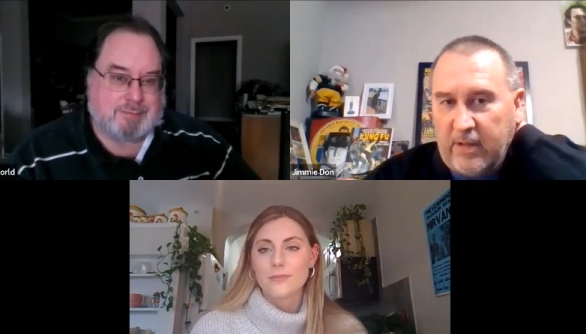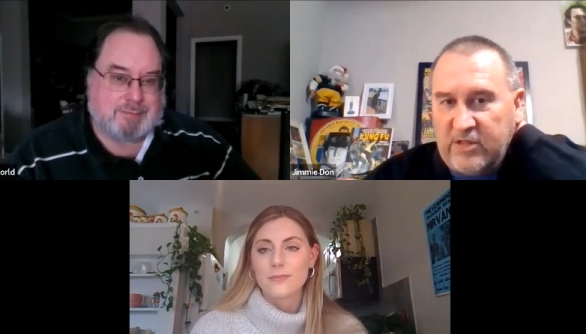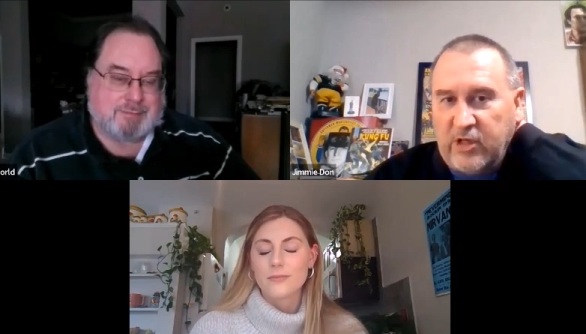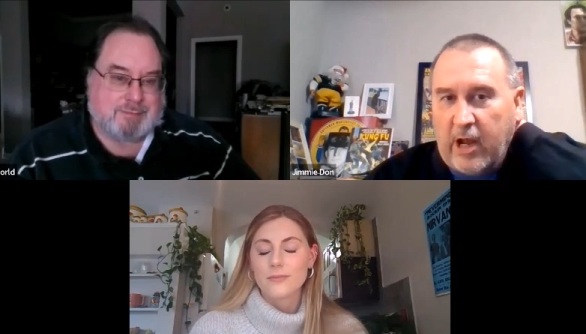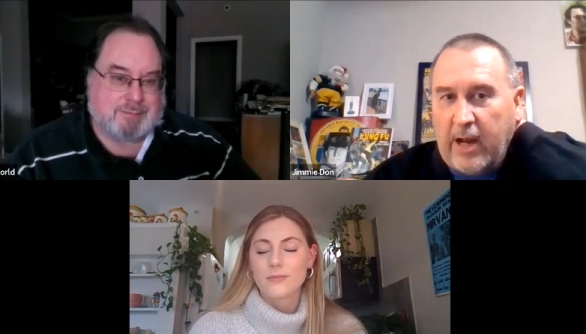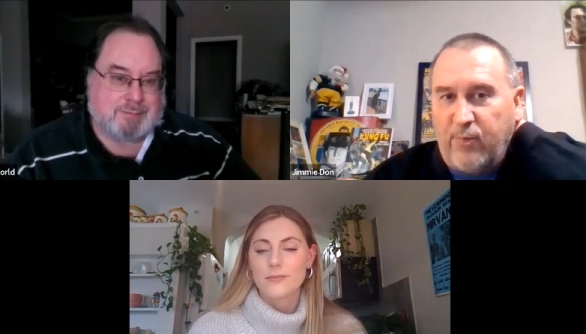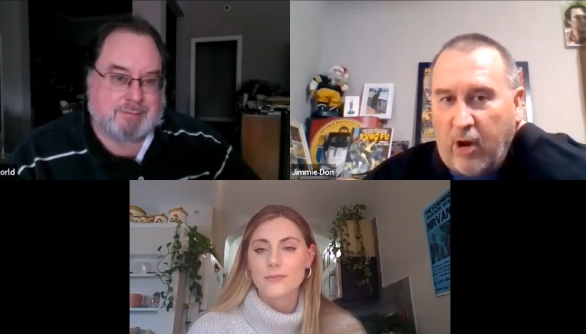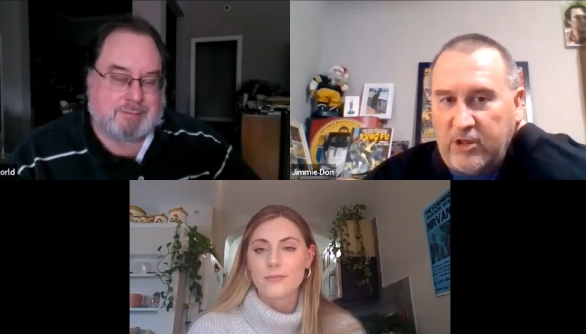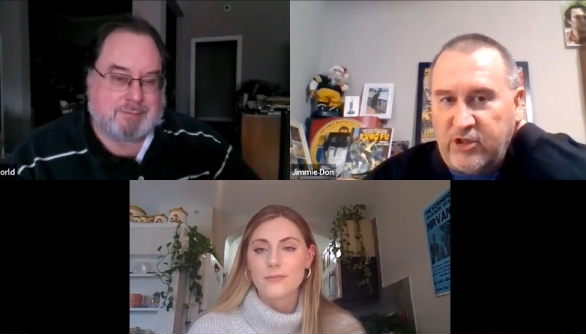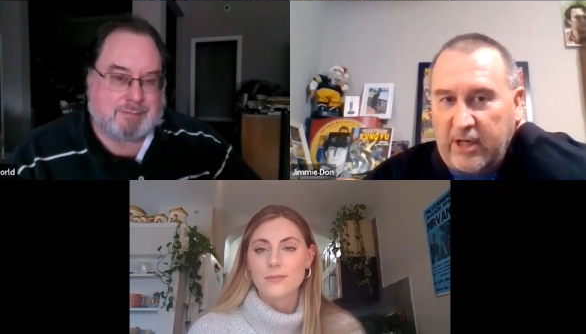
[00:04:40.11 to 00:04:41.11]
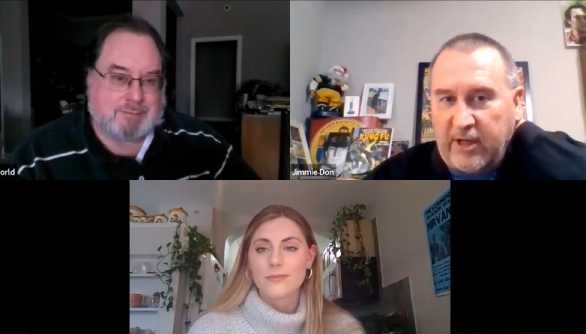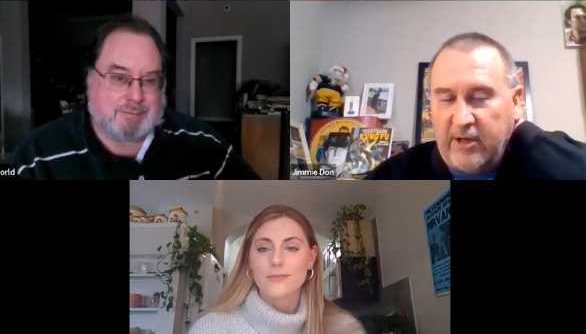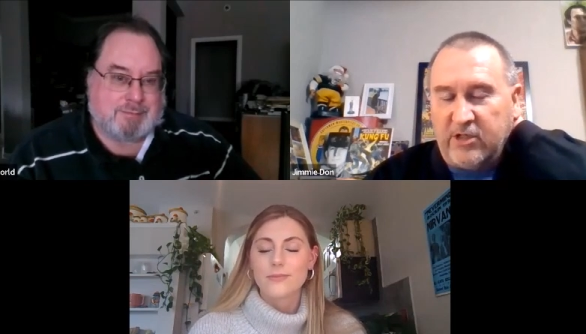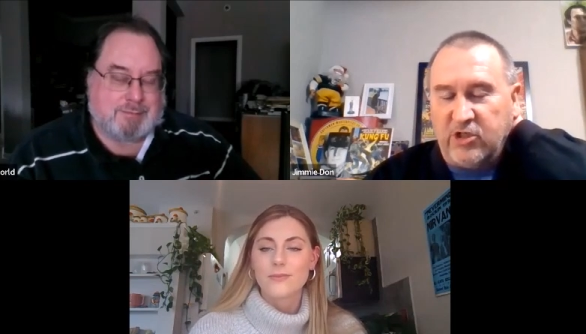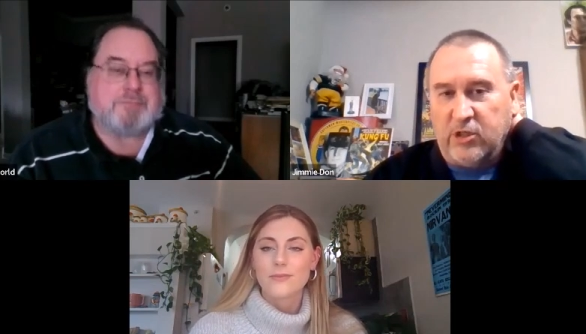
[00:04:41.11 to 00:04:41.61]
Speaker 1: side project in
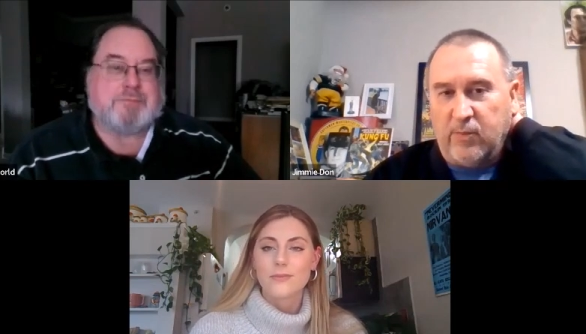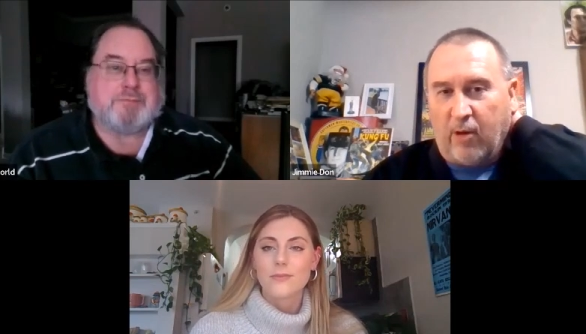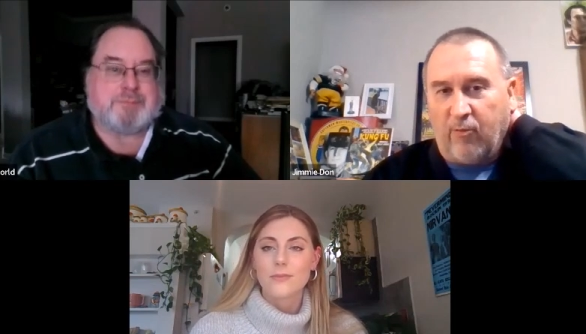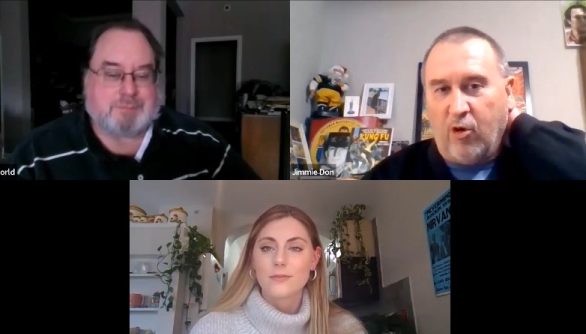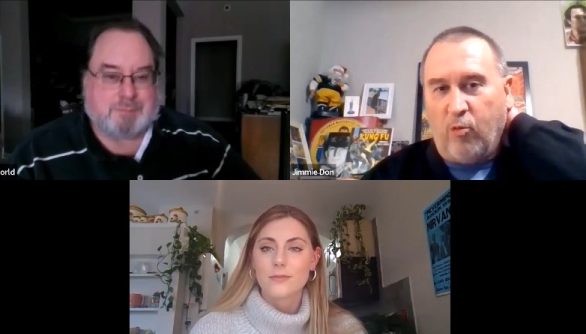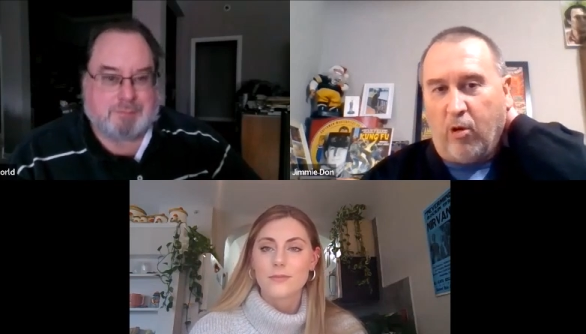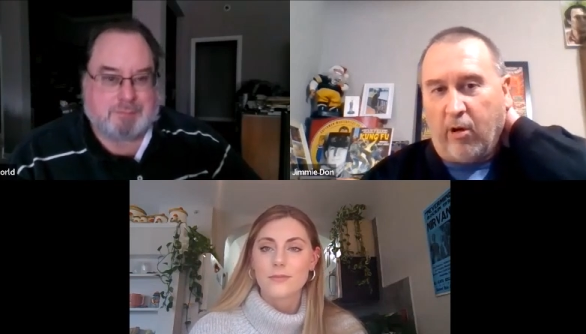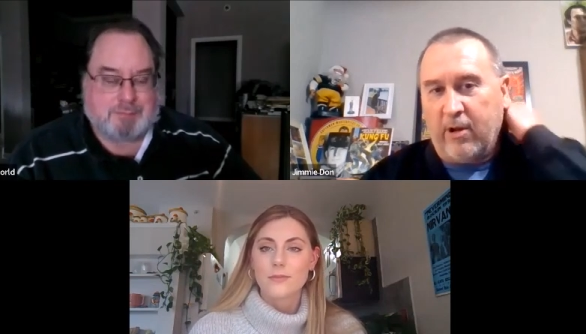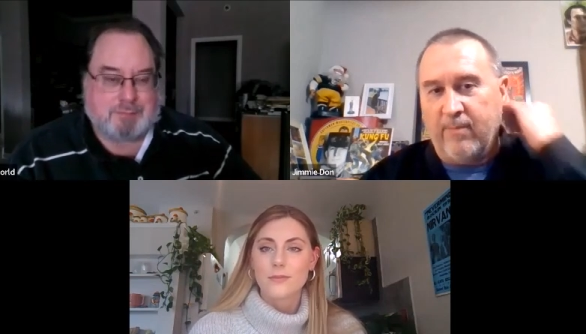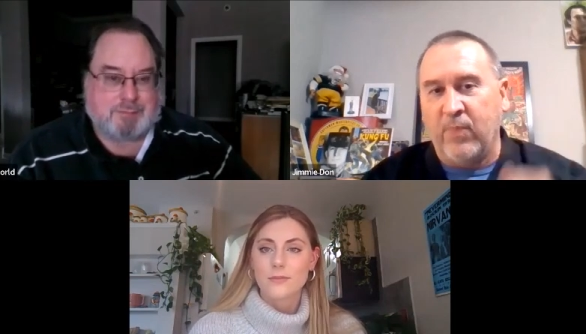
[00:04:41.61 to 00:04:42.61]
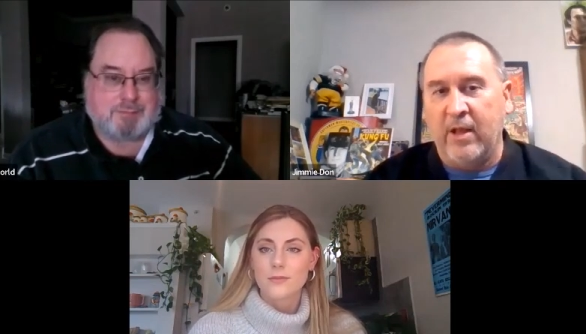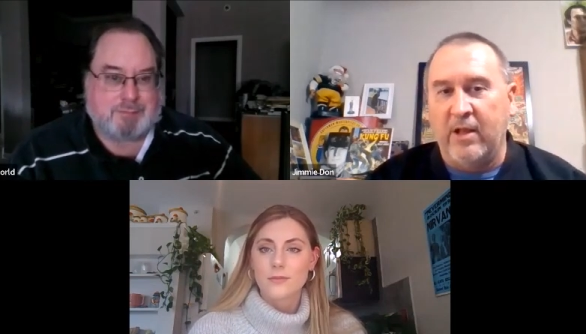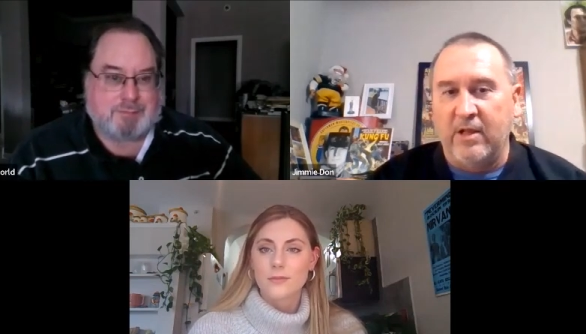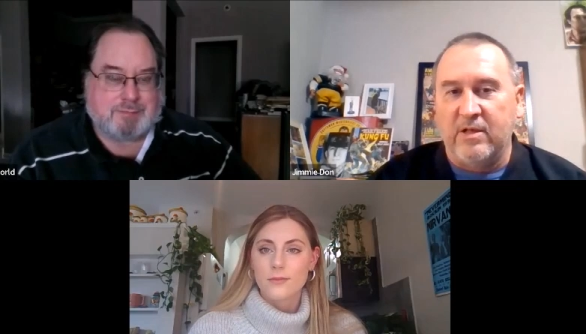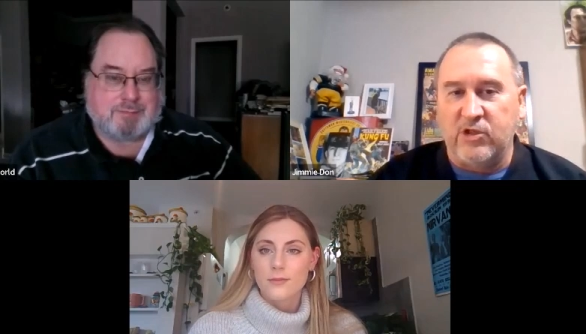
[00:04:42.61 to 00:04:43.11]
addition to my real work.
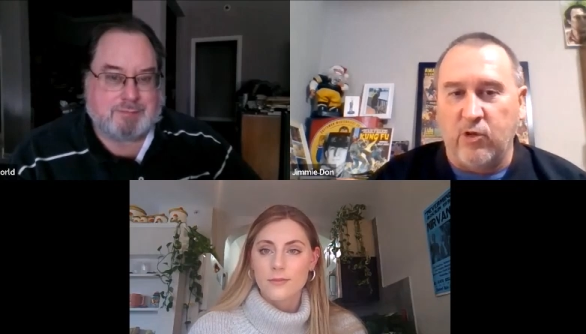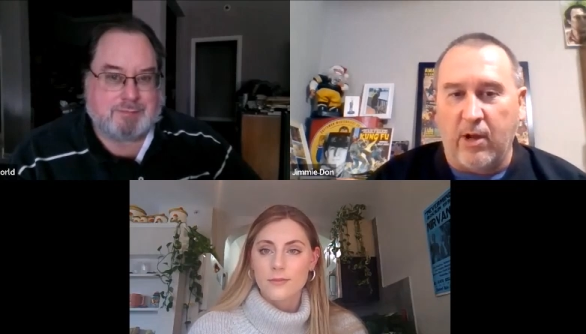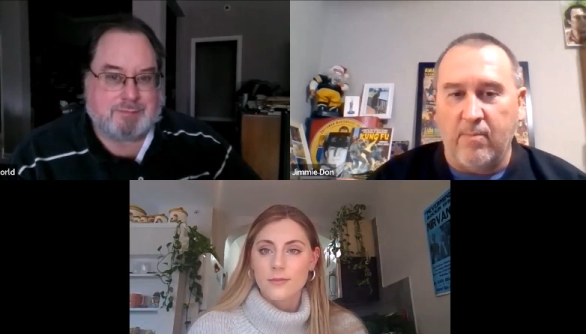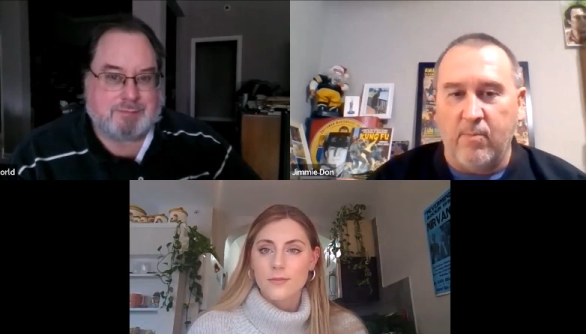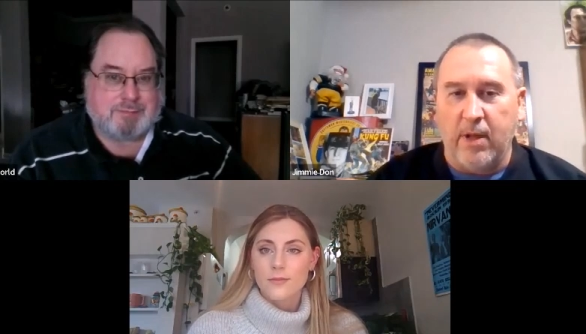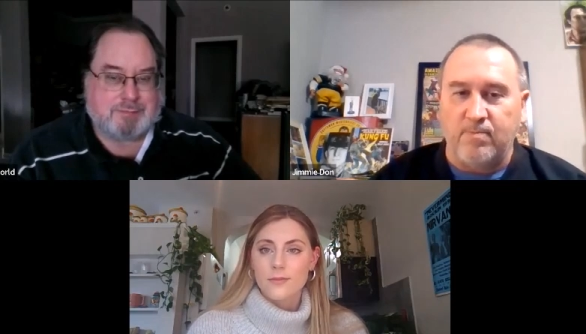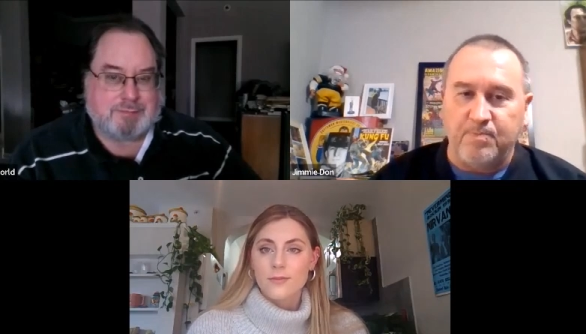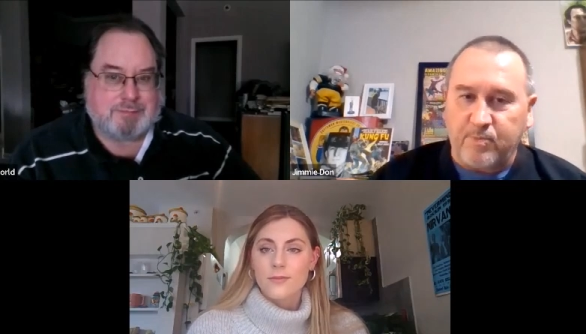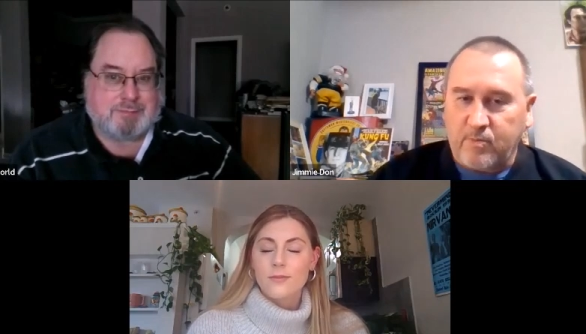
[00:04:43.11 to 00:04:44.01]
So I, but